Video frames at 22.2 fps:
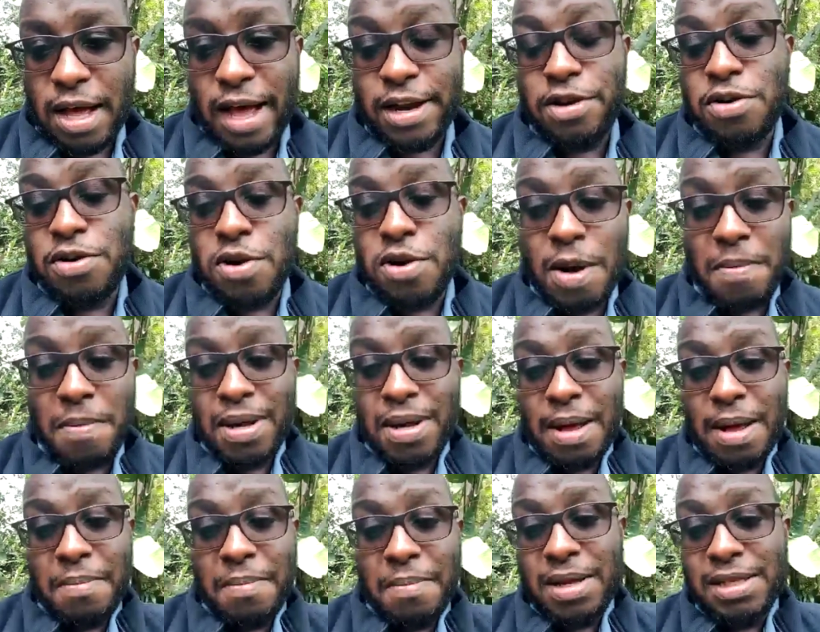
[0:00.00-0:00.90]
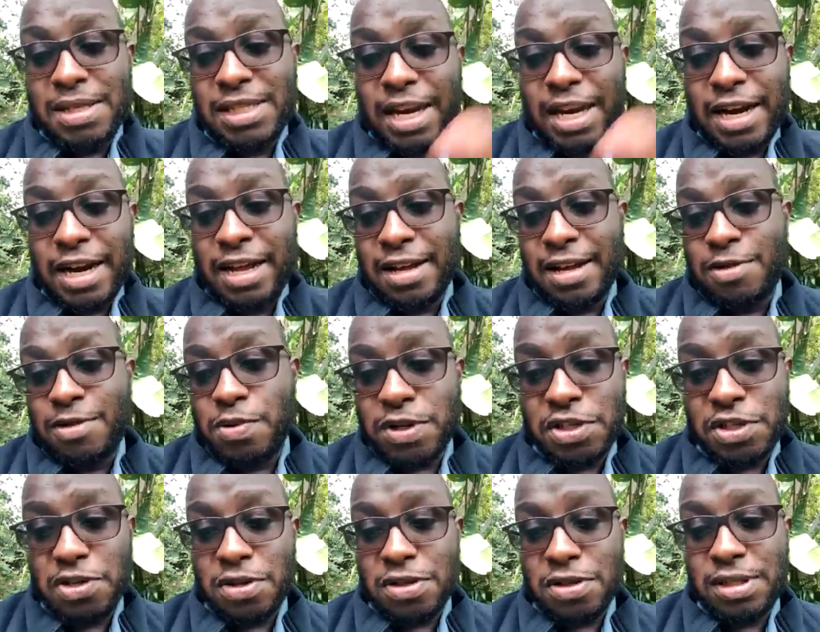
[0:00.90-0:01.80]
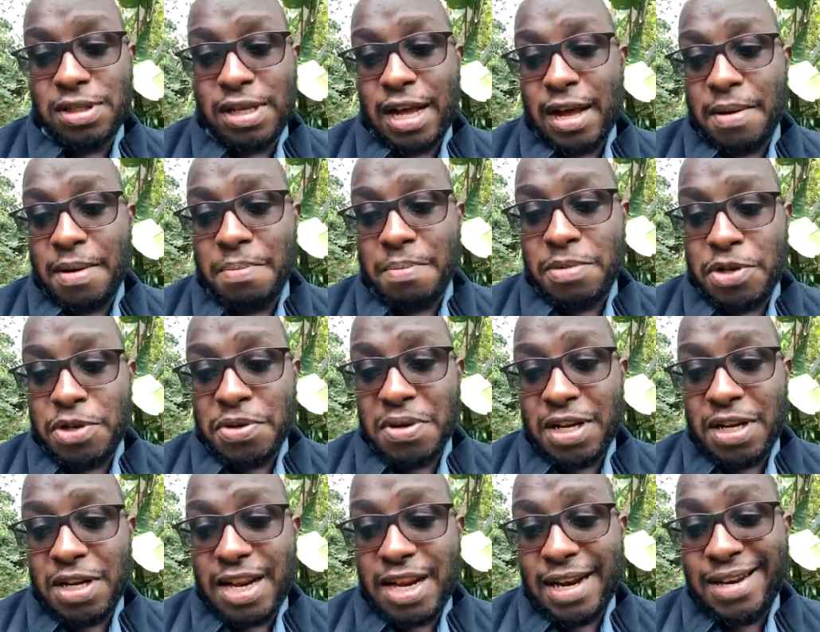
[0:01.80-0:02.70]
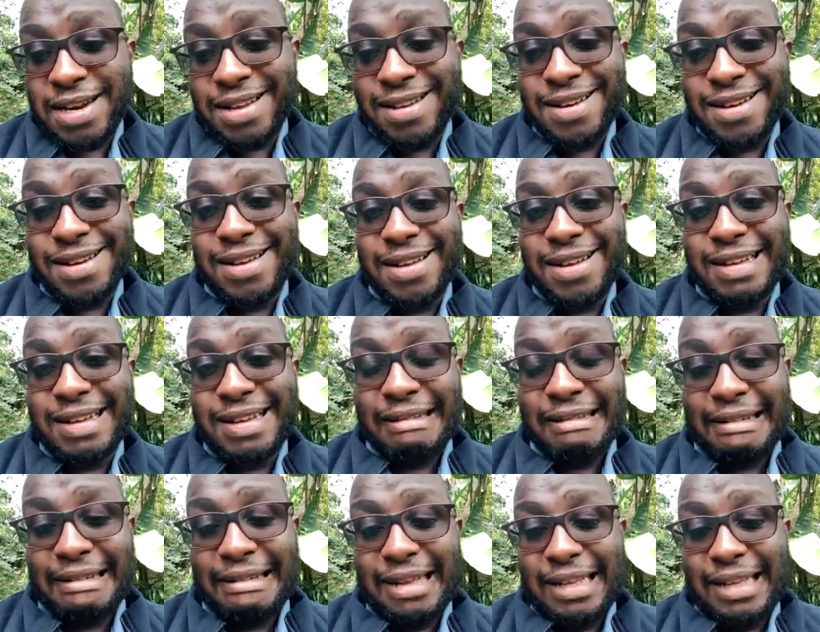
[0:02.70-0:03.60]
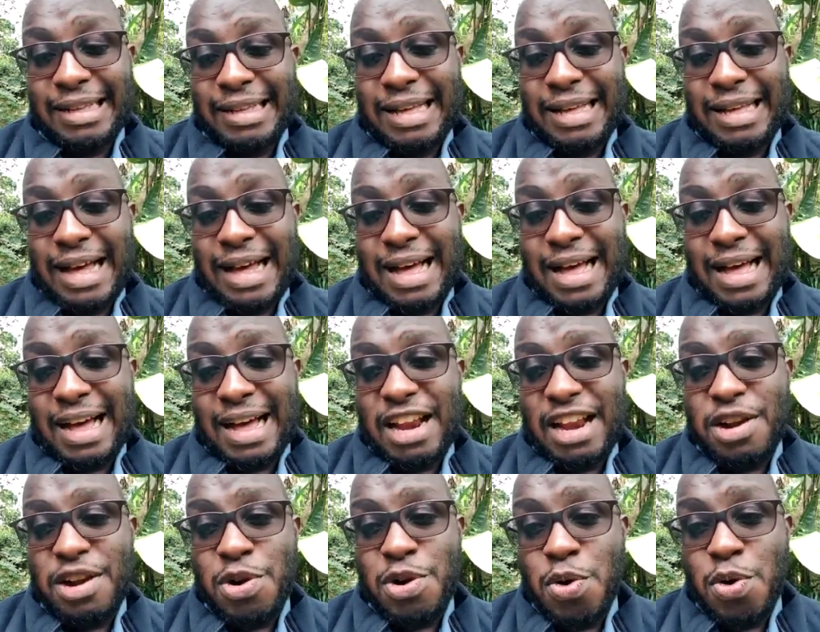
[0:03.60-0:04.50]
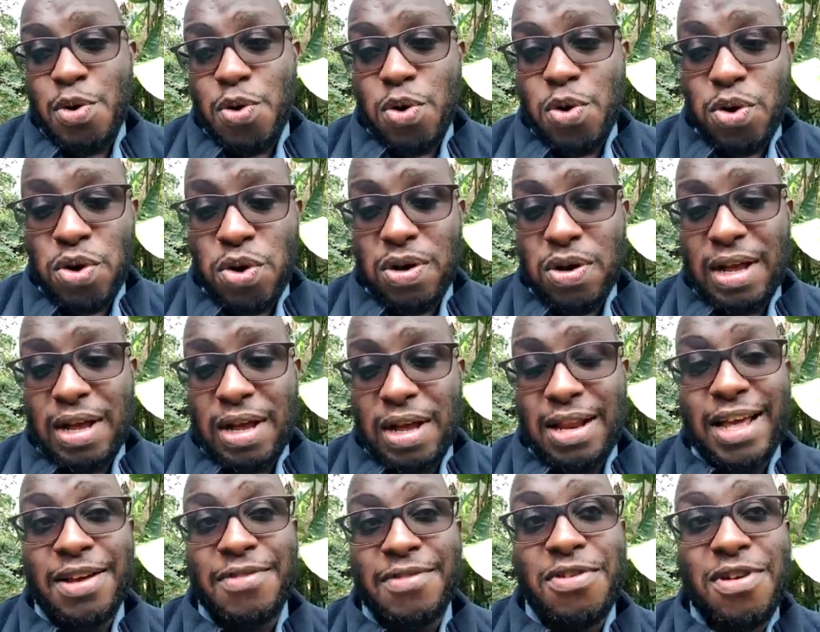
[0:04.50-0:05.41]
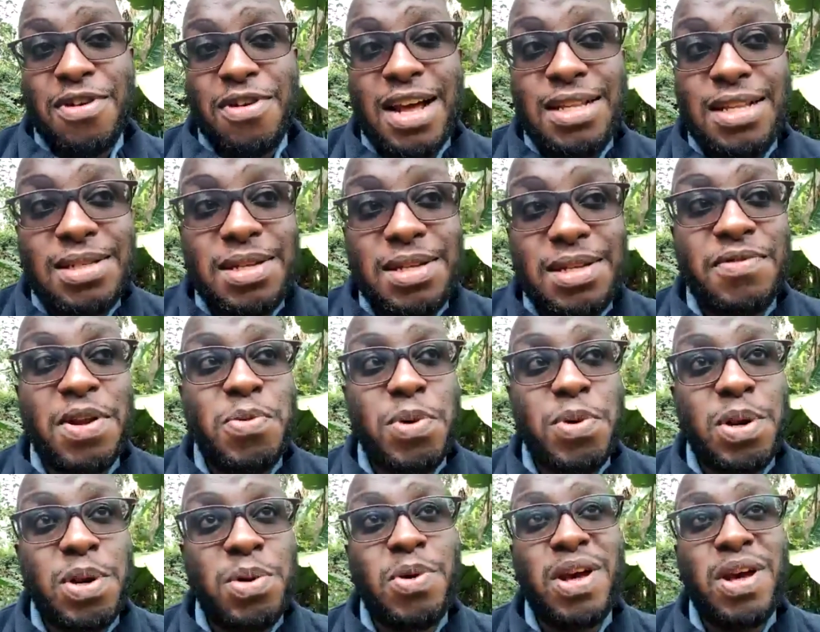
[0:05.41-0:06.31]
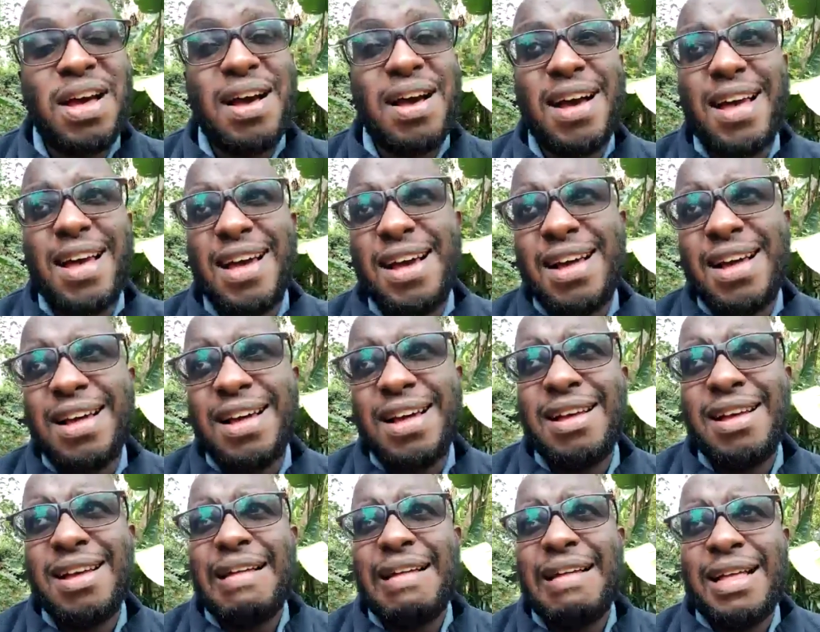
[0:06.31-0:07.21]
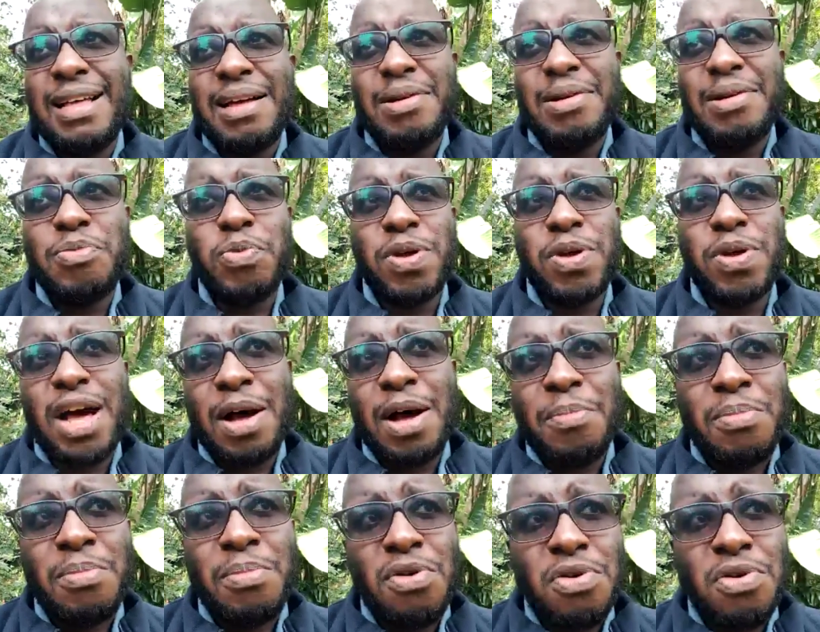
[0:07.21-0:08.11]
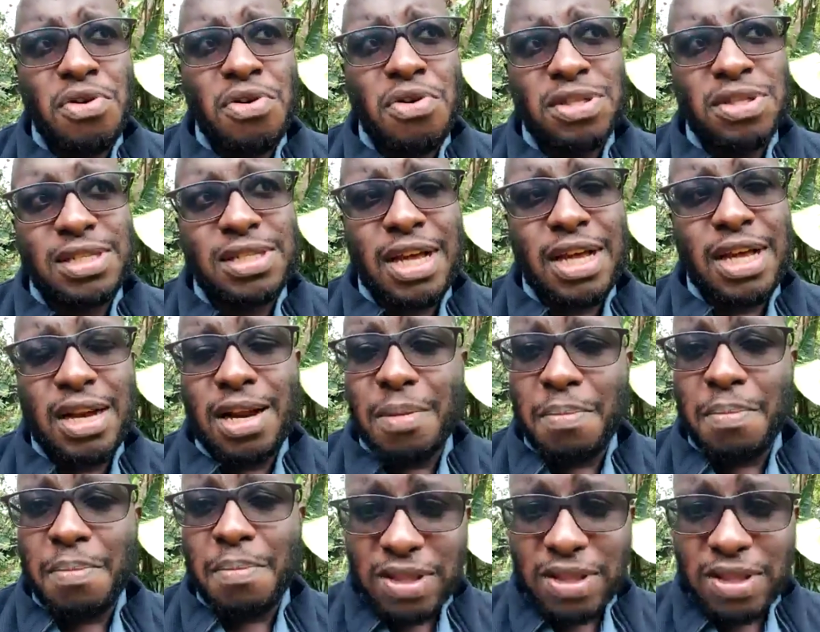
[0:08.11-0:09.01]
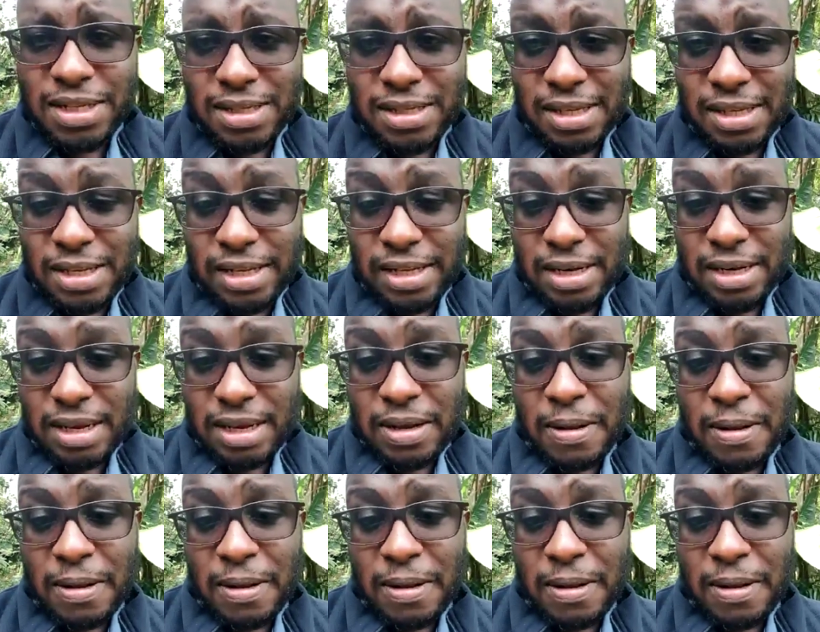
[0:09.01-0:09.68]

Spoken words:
don't know, I'm answering questions. Do you need a degree? No, like for us, even when we hire, we are more concerned about the skill.